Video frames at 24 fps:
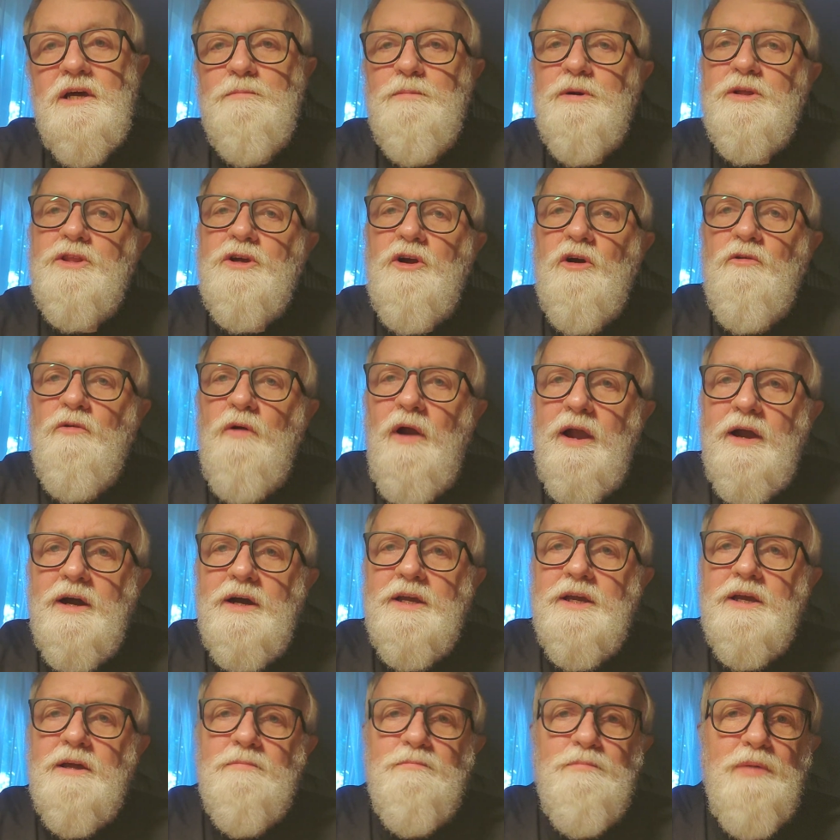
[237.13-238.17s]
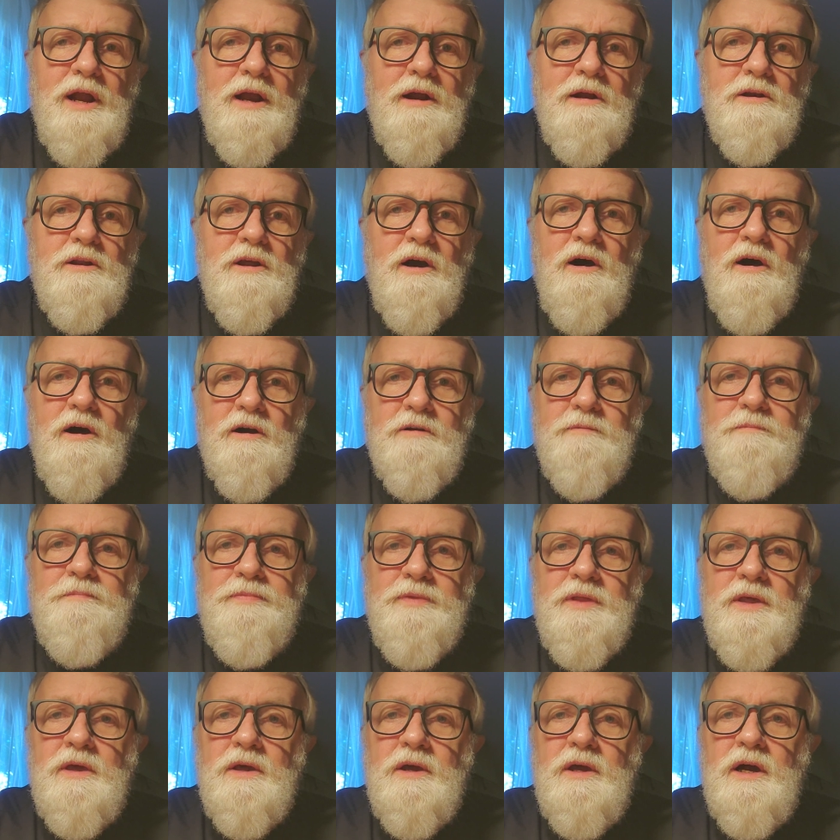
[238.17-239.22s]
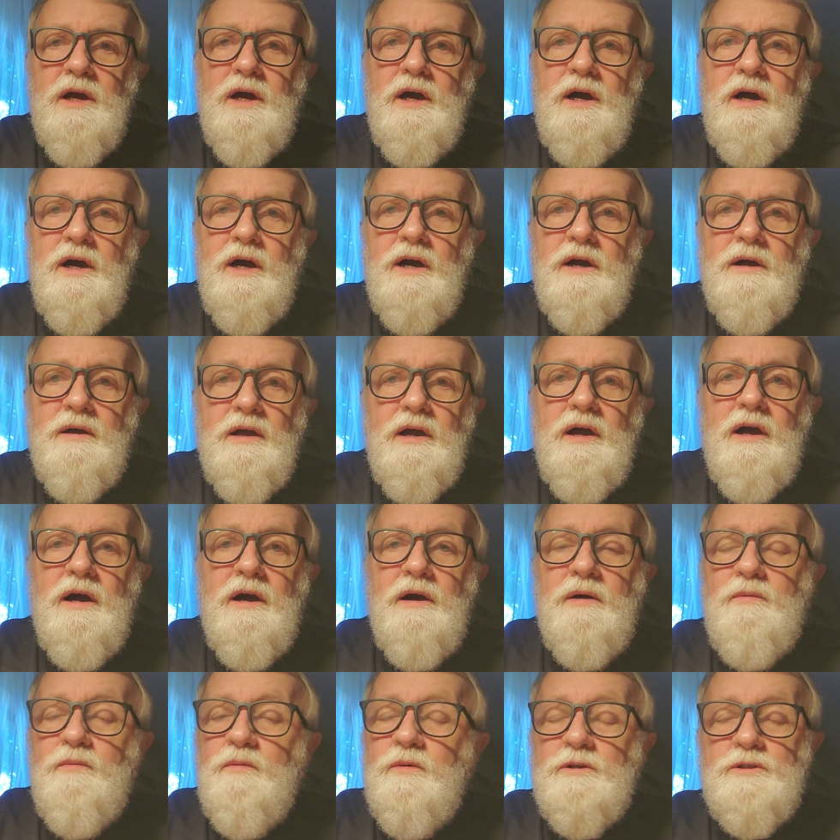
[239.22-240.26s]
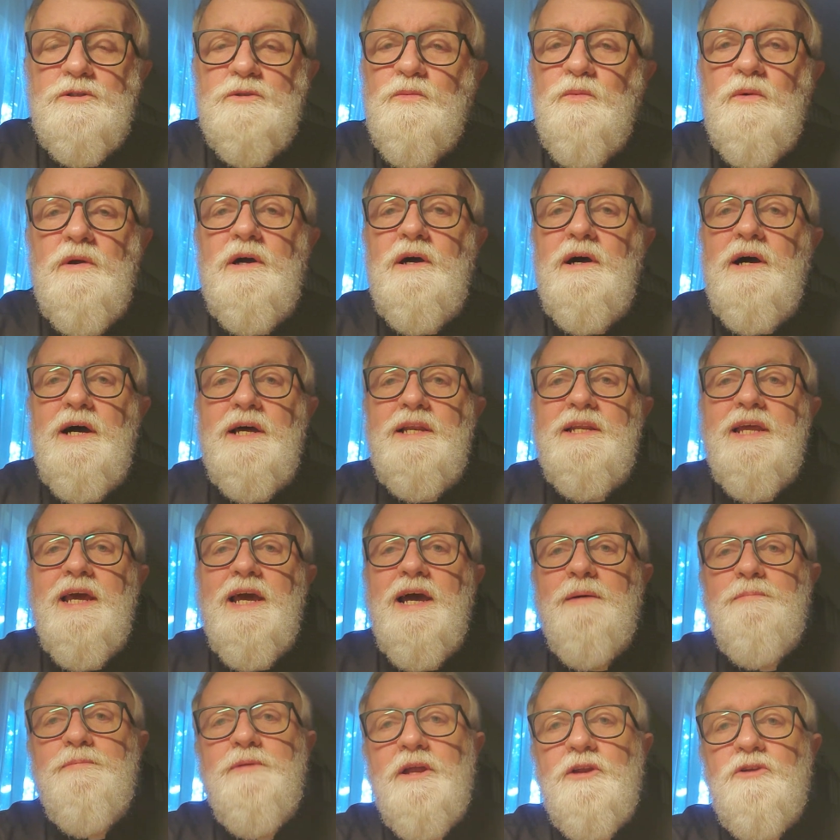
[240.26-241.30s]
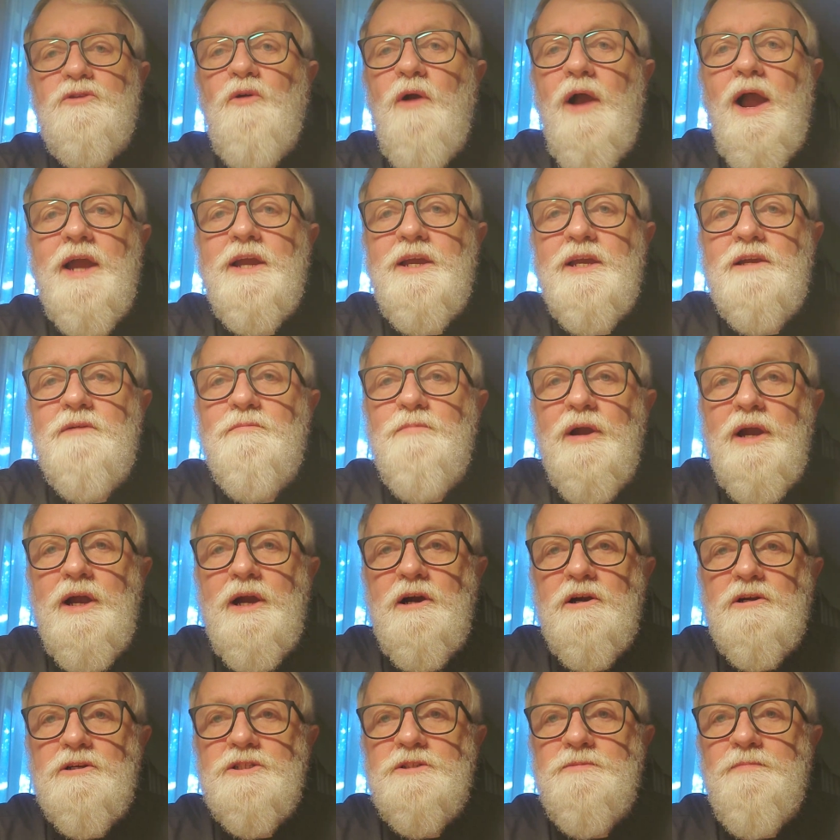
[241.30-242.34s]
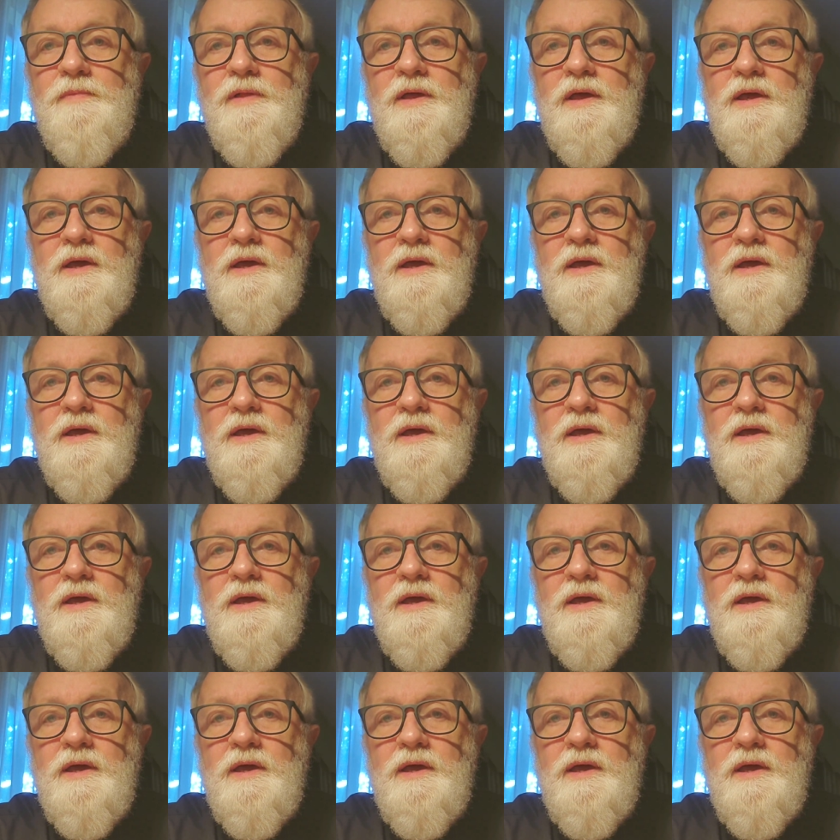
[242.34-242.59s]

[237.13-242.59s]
But the Karelian bear dog was adept at tracking bears.